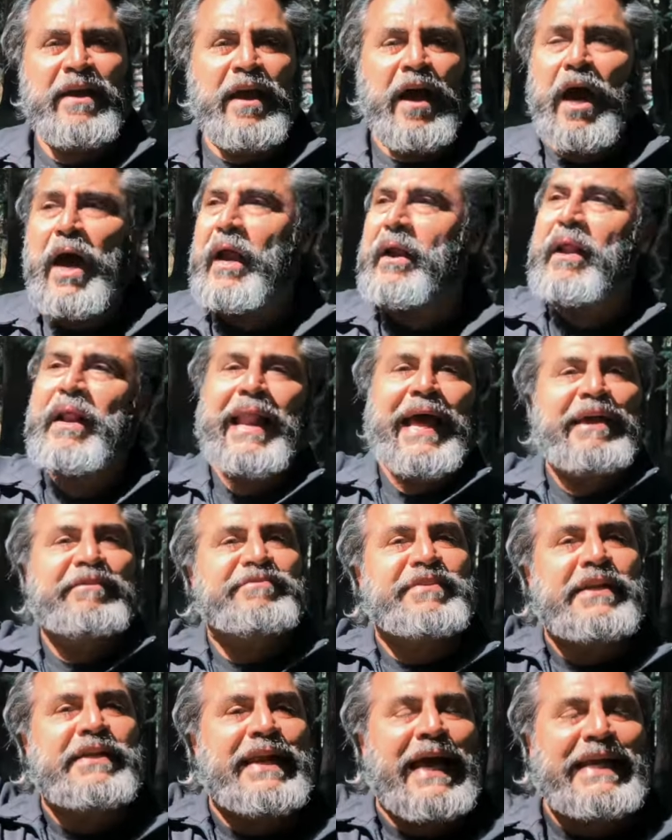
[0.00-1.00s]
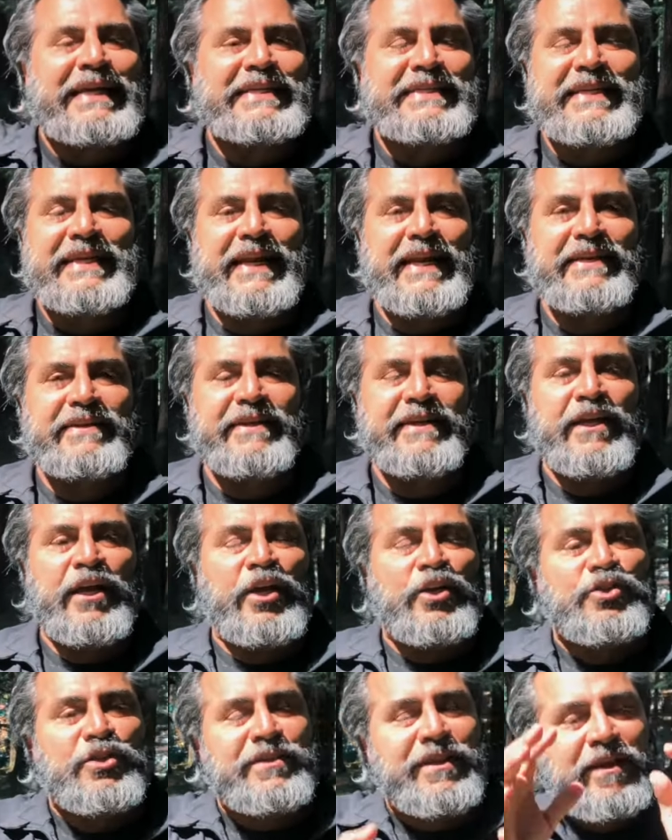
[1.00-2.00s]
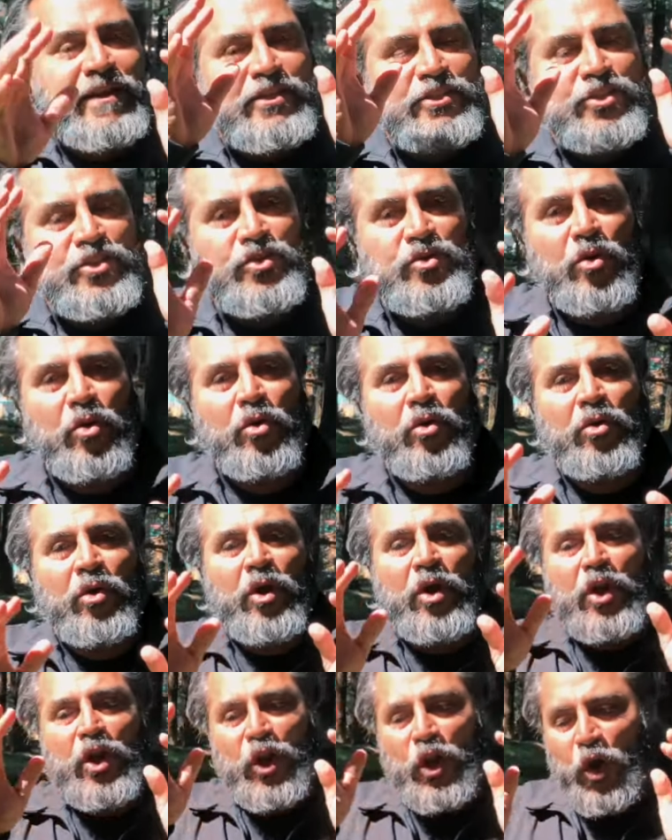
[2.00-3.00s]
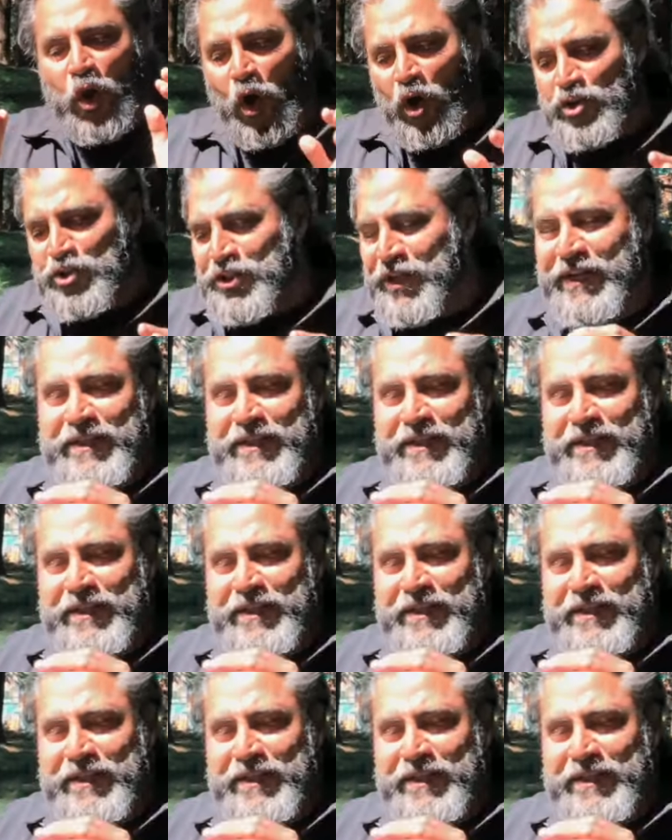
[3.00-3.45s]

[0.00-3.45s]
are alive till nineteen eighty. So there is no logic,